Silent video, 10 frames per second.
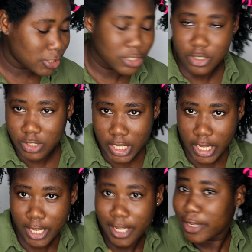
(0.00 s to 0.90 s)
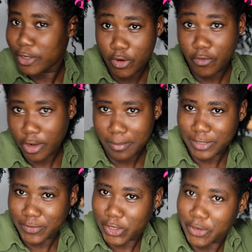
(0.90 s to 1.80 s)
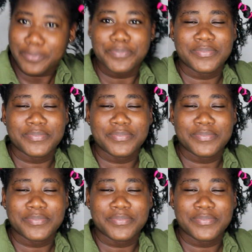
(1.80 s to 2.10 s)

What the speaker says: Tuesday, no Vlogmas video,